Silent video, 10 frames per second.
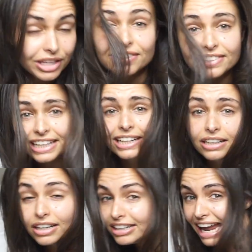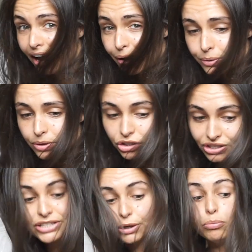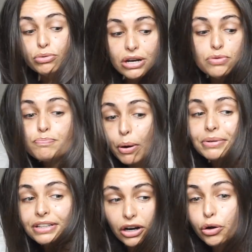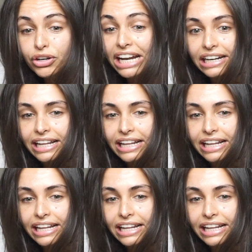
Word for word: this thing now? Because I don't, probably I don't need it